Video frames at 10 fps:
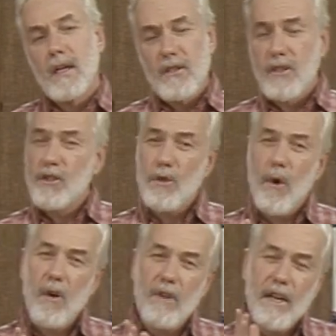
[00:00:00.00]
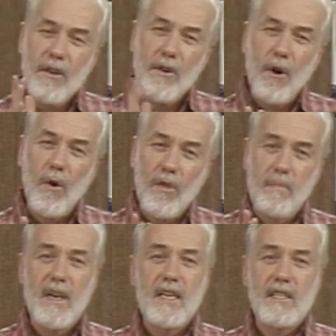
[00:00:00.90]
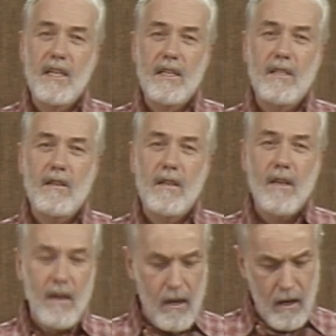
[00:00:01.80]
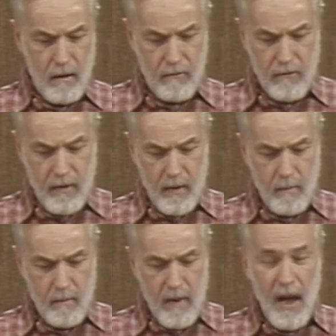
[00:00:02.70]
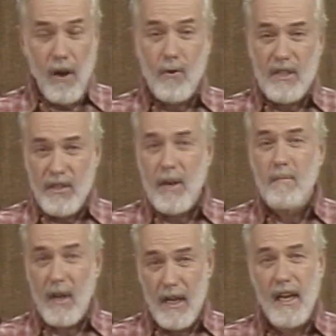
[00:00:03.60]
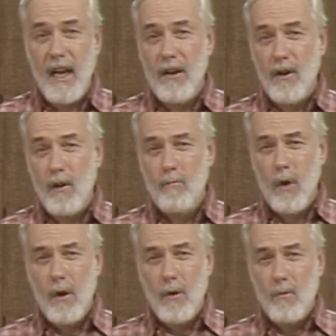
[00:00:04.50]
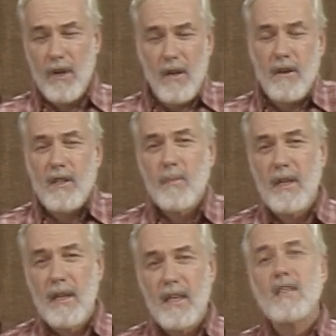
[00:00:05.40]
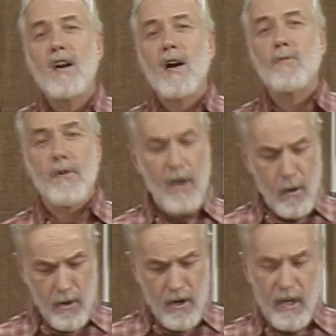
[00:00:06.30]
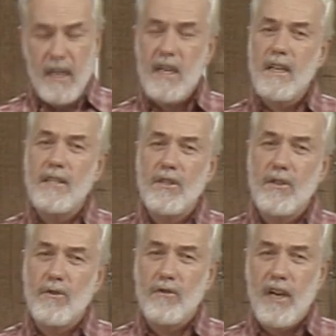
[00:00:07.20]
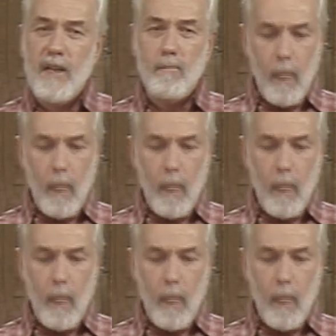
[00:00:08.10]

Since you already know the basics of how to assemble a handle, we're not going to spend any time on that. We're going to concentrate